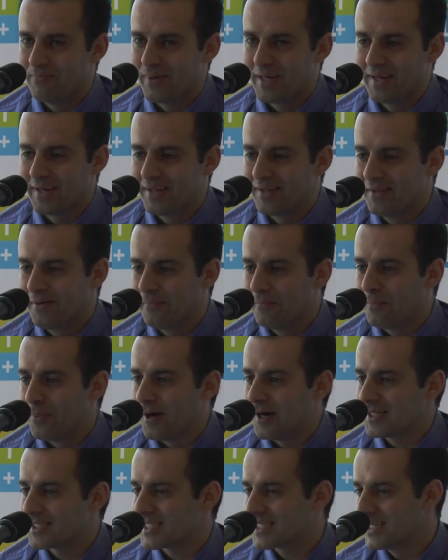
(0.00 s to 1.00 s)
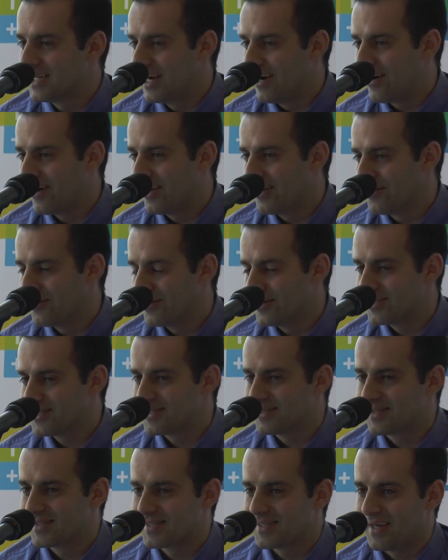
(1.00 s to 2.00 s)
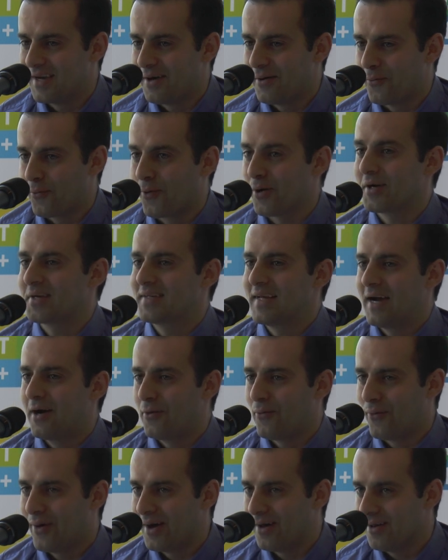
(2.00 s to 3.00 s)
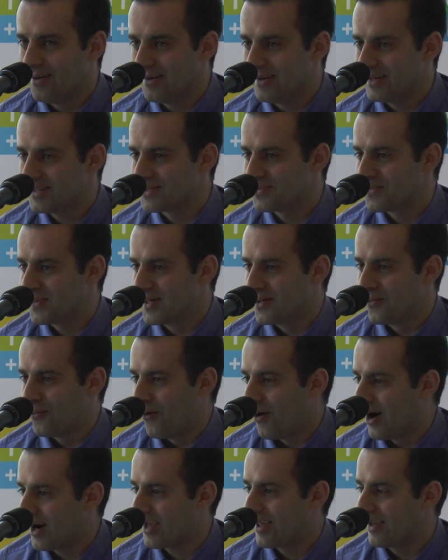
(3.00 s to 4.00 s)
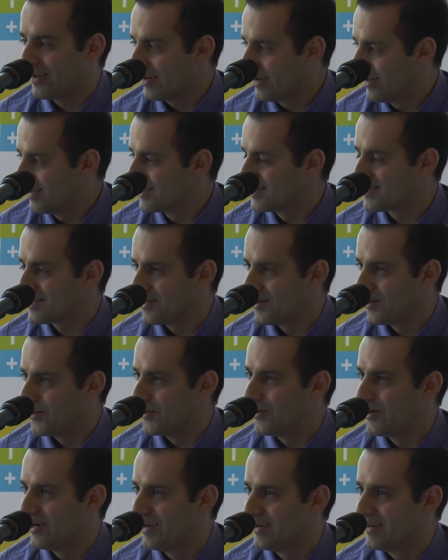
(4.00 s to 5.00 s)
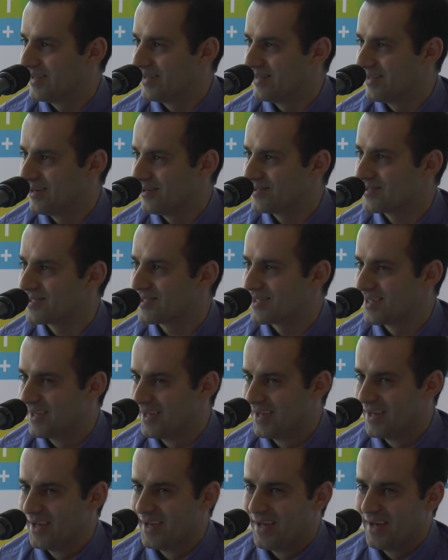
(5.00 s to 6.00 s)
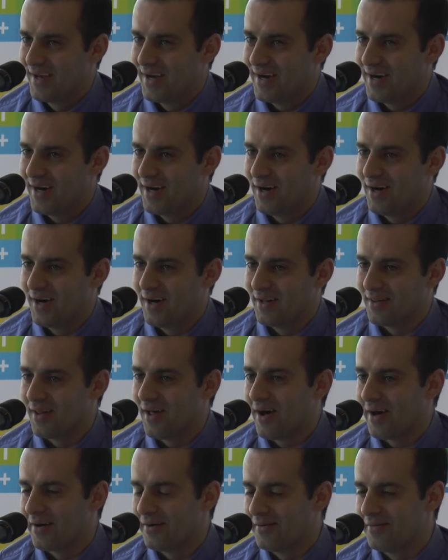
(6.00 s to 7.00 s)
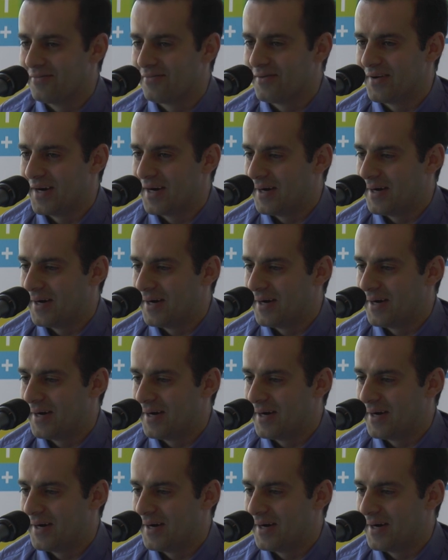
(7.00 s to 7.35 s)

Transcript: being in the Boston area, what's worked out well has been walking. So there's a lot of